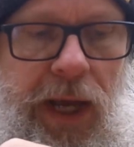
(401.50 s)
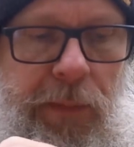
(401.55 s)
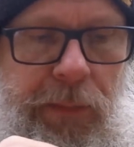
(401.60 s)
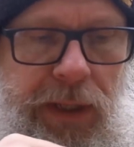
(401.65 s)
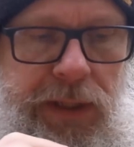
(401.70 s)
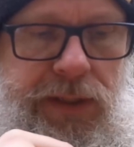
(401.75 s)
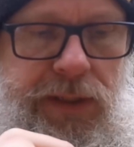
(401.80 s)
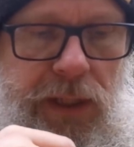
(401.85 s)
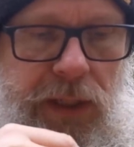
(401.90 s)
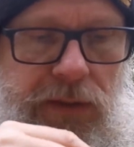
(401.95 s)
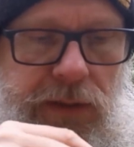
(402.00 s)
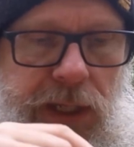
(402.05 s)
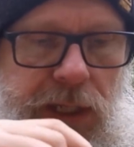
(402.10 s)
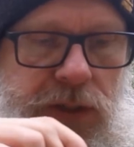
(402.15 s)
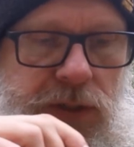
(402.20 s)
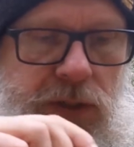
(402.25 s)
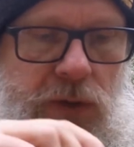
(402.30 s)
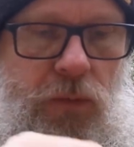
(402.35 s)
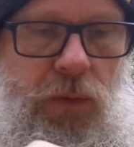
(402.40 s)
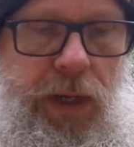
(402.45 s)
I must say,
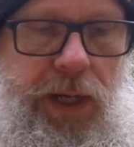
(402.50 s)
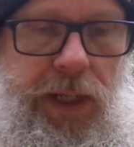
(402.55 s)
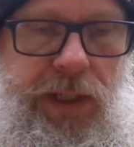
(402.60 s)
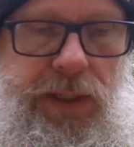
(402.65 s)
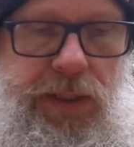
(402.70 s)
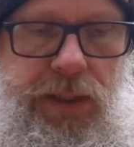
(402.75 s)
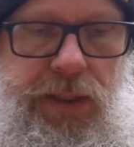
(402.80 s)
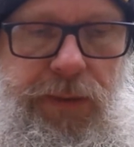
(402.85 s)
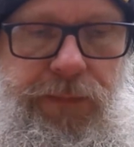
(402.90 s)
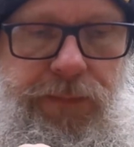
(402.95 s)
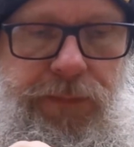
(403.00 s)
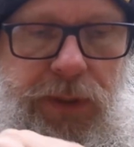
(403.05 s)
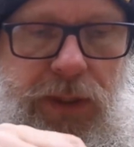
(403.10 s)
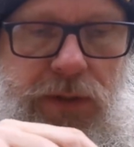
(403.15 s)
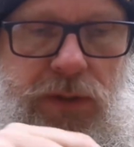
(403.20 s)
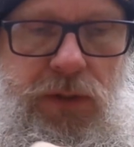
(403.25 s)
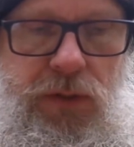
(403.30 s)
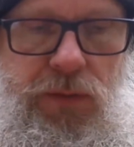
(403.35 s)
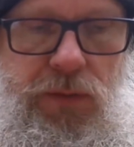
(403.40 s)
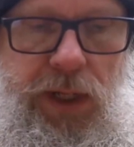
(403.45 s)
texture-wise,
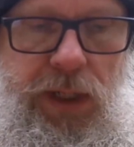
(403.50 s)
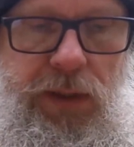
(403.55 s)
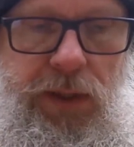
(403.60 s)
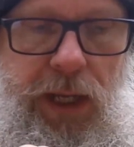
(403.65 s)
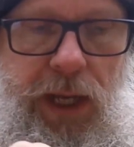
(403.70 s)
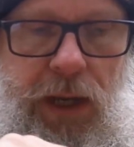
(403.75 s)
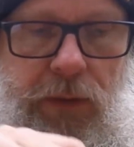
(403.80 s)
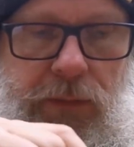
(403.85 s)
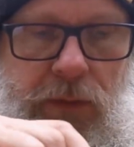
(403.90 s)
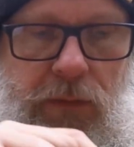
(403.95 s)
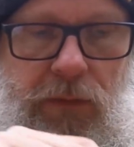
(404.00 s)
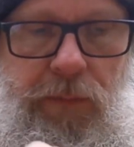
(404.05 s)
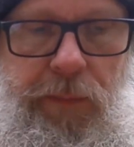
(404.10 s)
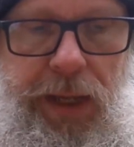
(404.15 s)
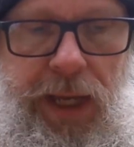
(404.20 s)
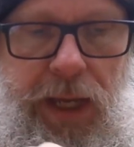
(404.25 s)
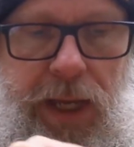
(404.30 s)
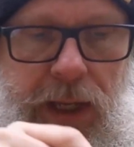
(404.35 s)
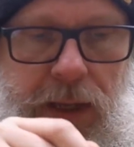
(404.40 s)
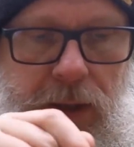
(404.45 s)
straight out of
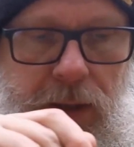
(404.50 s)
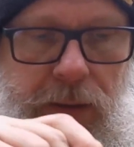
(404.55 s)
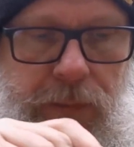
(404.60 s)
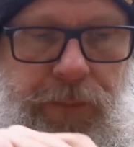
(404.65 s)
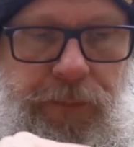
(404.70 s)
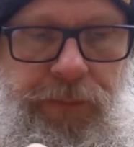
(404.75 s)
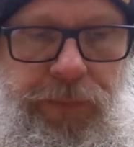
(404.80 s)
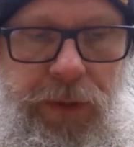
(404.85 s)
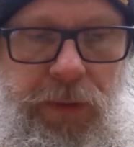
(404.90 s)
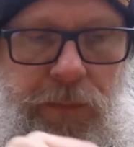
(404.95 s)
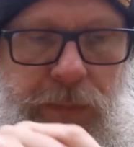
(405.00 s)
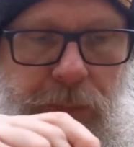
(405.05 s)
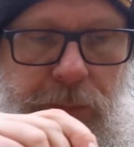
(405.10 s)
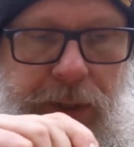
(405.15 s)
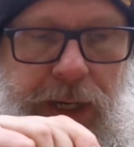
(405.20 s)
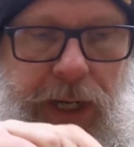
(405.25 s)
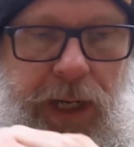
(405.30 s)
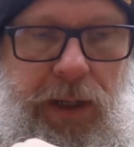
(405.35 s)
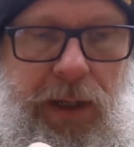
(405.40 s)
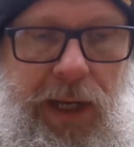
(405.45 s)
the bag,
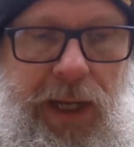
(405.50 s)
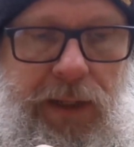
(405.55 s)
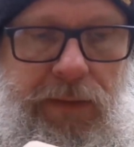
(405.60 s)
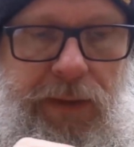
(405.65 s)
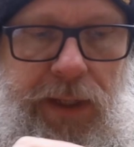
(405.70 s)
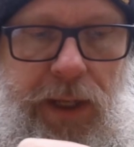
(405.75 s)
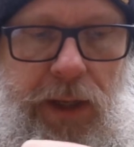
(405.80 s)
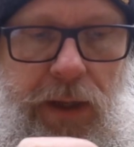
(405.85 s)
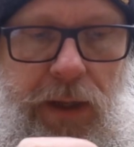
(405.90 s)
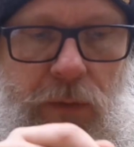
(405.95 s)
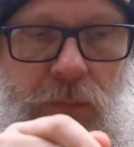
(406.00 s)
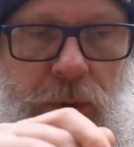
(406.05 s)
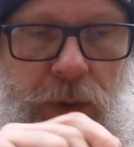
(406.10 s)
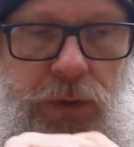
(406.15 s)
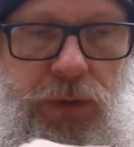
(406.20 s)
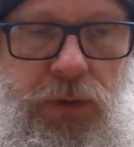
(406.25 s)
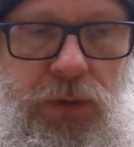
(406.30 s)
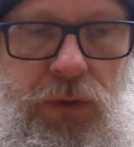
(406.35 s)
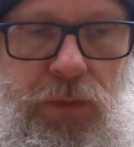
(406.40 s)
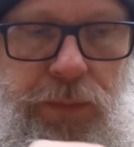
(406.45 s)
prepared like they
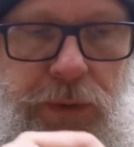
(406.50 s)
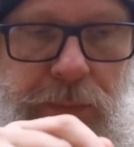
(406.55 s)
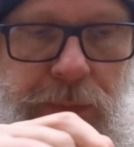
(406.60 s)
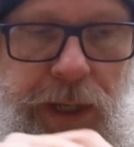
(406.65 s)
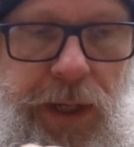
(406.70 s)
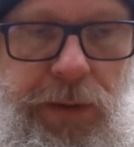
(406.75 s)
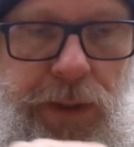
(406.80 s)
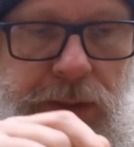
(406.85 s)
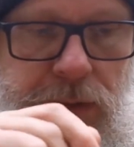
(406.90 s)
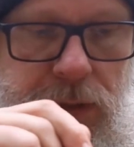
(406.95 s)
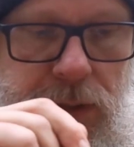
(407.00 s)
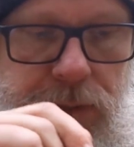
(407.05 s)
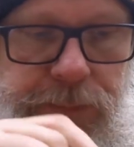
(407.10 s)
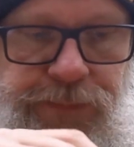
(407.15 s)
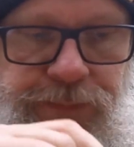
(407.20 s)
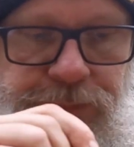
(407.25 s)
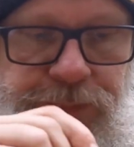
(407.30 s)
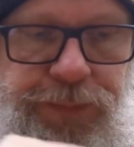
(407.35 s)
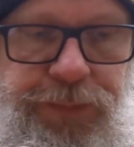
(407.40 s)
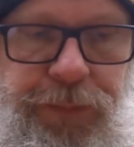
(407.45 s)
want you to prepare it,